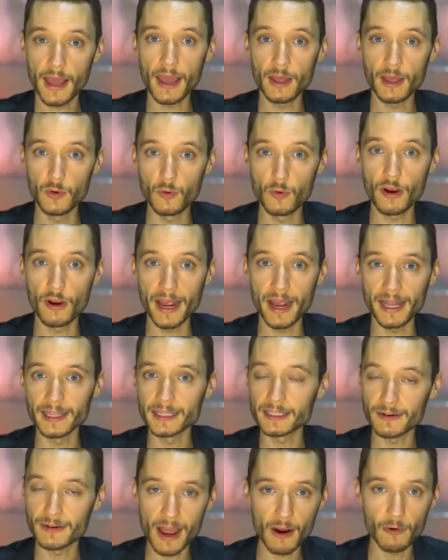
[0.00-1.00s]

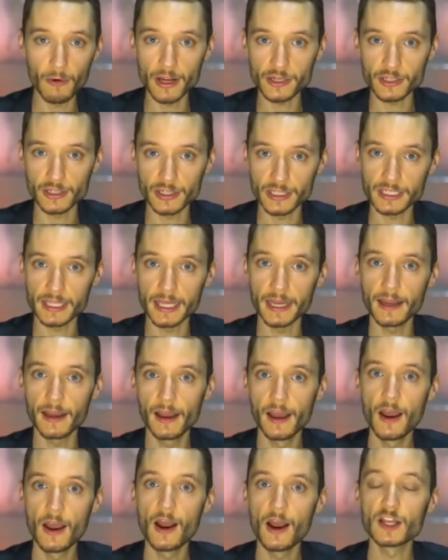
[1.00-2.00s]
Ukrainians. They're not Russians.
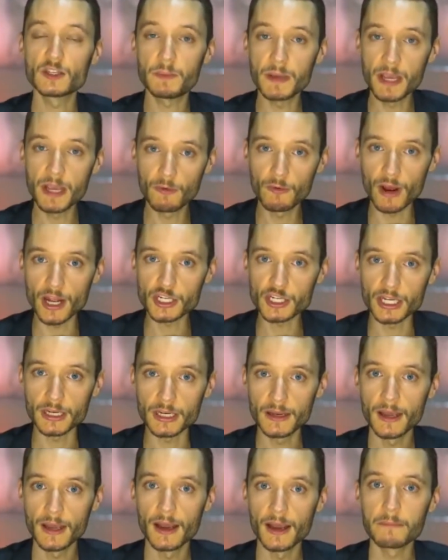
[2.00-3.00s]
They speak
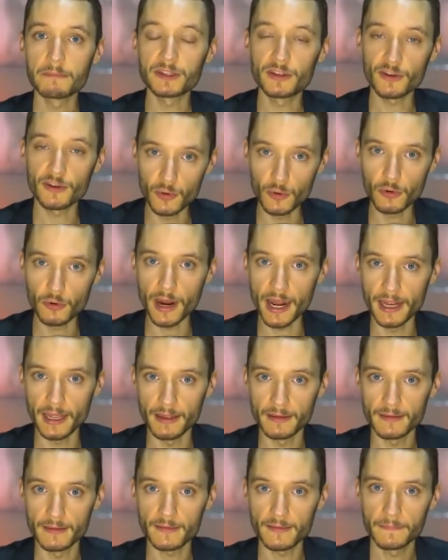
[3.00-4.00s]
Russian, but they're
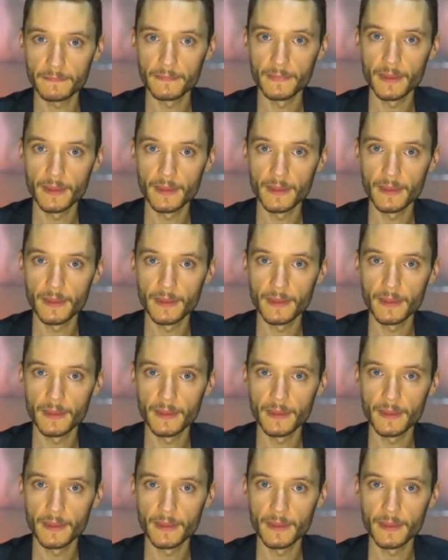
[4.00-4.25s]
Ukrainians.